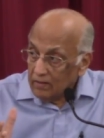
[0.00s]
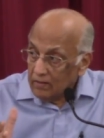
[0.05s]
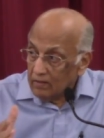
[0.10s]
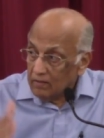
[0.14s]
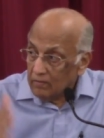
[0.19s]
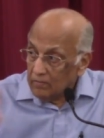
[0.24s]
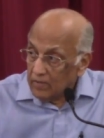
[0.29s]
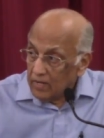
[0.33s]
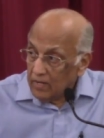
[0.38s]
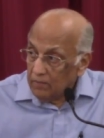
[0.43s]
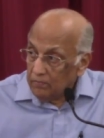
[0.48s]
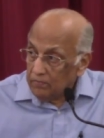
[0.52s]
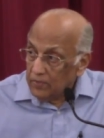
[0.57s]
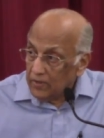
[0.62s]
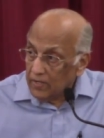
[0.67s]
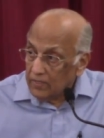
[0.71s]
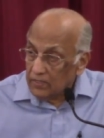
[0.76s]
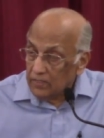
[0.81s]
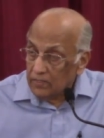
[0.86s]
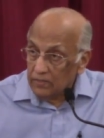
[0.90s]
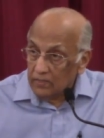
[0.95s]
There are many
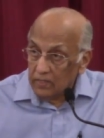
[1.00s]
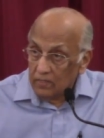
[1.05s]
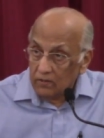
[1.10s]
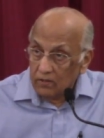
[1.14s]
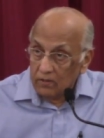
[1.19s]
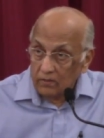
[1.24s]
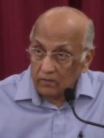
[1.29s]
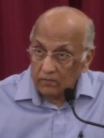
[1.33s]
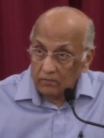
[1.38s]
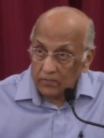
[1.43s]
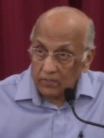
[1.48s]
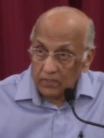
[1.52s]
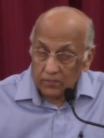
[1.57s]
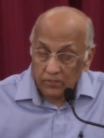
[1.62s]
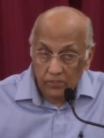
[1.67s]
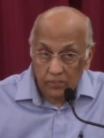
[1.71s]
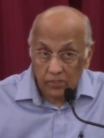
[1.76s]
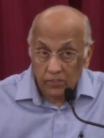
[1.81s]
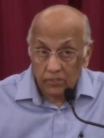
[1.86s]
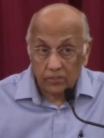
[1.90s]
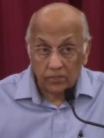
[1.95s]
places that call
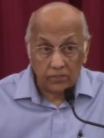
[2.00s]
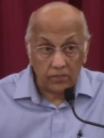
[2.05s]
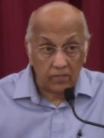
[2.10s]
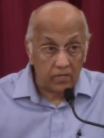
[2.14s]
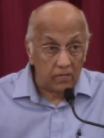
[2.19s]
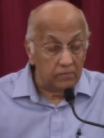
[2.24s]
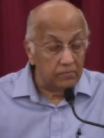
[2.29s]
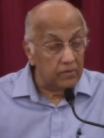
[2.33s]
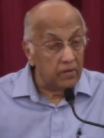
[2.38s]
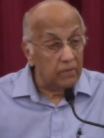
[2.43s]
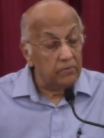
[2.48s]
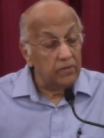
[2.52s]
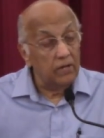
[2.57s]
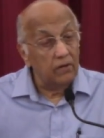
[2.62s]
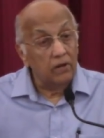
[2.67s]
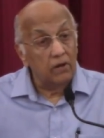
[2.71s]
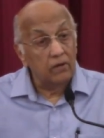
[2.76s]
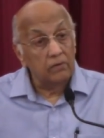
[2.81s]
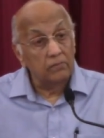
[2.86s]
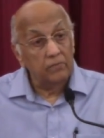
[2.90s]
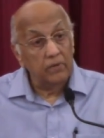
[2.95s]
themselves churches. There are probably a
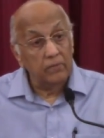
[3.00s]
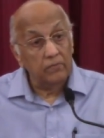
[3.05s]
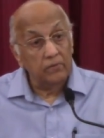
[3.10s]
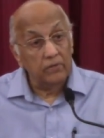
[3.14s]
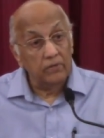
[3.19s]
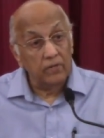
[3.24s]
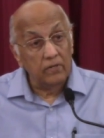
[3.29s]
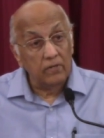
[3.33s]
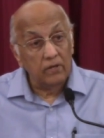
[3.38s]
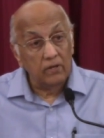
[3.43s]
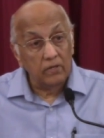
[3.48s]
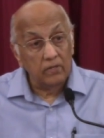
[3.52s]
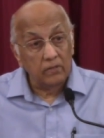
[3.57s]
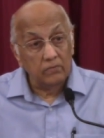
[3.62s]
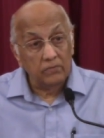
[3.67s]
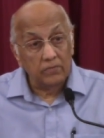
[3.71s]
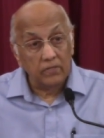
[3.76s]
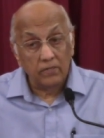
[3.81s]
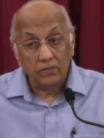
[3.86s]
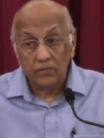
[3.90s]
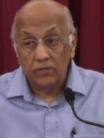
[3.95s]
lot of people that call
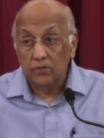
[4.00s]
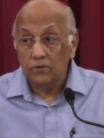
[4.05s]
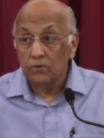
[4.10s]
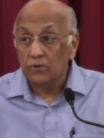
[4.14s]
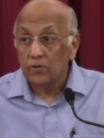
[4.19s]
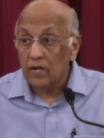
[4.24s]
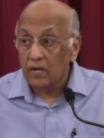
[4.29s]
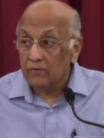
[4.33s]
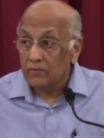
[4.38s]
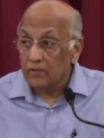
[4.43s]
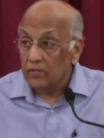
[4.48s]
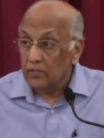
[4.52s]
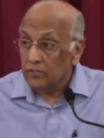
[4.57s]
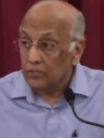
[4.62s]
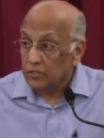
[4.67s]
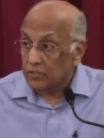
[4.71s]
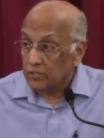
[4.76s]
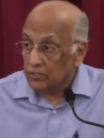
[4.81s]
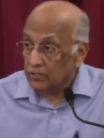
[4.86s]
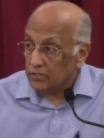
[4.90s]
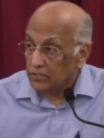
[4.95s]
themselves New Covenant
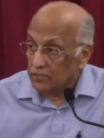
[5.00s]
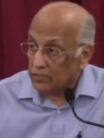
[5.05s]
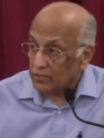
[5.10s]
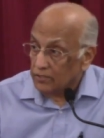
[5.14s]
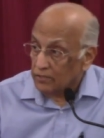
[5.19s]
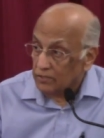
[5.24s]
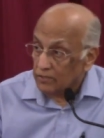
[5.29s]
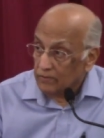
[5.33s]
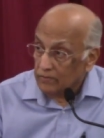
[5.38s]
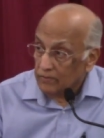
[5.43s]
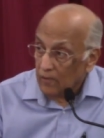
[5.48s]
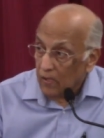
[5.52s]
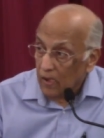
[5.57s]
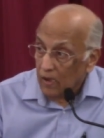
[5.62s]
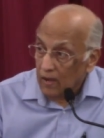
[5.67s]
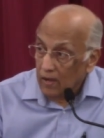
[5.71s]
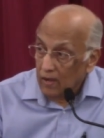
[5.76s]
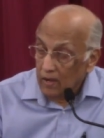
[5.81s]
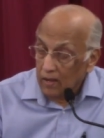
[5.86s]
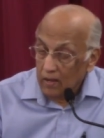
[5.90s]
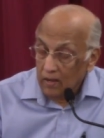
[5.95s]
churches.
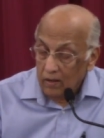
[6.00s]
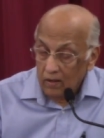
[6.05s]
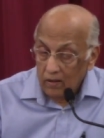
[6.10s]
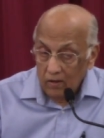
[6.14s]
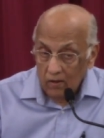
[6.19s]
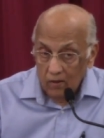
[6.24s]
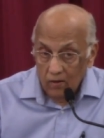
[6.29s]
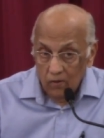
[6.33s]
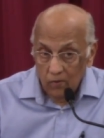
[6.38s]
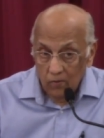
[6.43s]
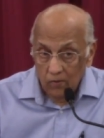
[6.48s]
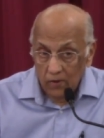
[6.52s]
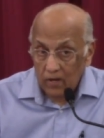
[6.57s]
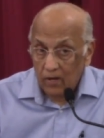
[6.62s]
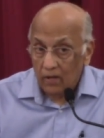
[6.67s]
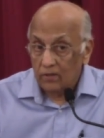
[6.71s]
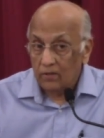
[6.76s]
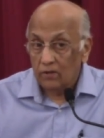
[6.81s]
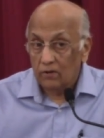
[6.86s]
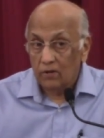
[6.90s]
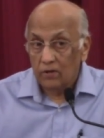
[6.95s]
We're
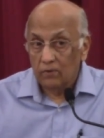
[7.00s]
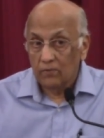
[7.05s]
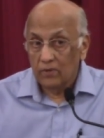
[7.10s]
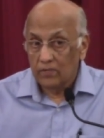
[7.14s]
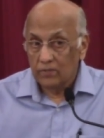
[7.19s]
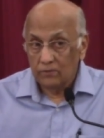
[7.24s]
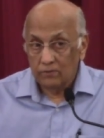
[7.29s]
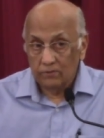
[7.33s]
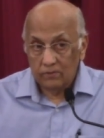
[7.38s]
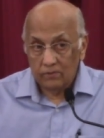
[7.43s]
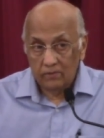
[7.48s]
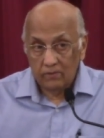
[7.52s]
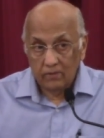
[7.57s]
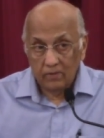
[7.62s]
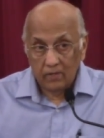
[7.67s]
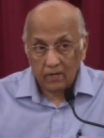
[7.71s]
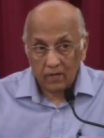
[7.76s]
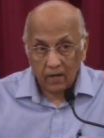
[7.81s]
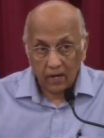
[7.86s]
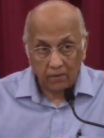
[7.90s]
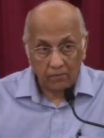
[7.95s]
not the only ones who
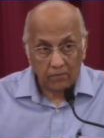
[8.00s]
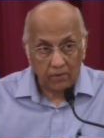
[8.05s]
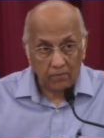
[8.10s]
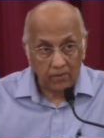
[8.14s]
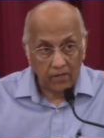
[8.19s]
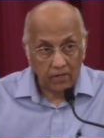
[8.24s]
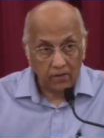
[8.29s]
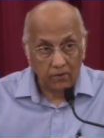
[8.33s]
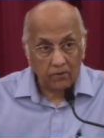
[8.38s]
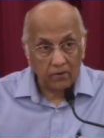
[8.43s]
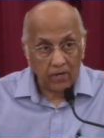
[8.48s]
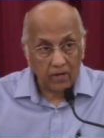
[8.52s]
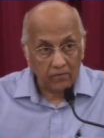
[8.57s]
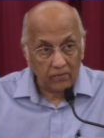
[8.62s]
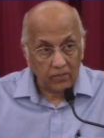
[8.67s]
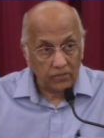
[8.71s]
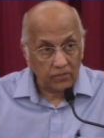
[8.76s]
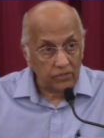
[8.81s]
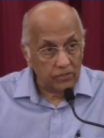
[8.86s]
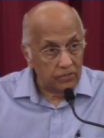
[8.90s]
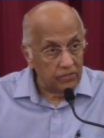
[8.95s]
claim to be New
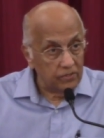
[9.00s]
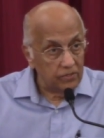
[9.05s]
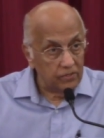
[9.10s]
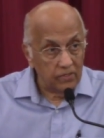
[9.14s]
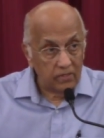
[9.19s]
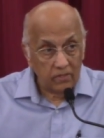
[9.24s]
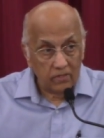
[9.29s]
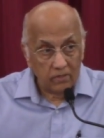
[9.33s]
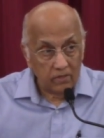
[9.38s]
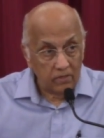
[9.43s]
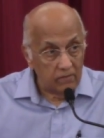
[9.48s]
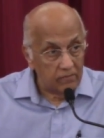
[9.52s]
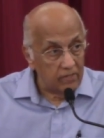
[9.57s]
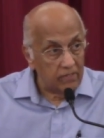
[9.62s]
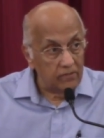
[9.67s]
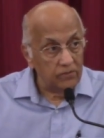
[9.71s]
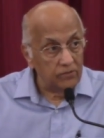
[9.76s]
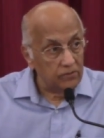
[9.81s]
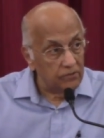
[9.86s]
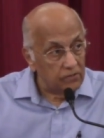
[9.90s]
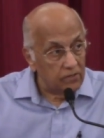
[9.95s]
Covenant churches. There are a lot of
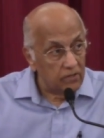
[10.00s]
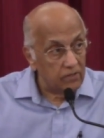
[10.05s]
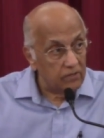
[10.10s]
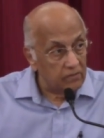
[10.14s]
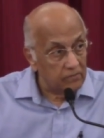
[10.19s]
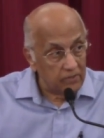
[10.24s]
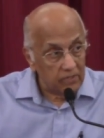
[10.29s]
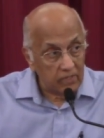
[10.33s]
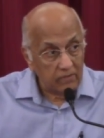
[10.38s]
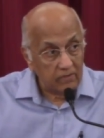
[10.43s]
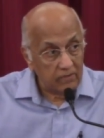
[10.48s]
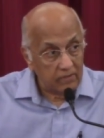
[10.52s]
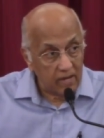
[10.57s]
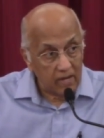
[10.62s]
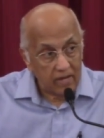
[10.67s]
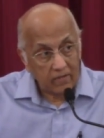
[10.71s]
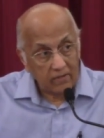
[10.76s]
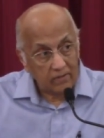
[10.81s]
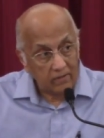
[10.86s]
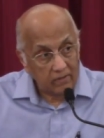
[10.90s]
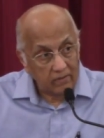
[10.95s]
others who call themselves
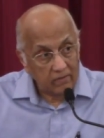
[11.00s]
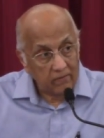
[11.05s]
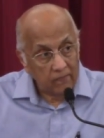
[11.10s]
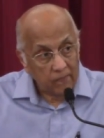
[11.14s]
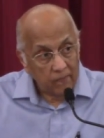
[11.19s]
that.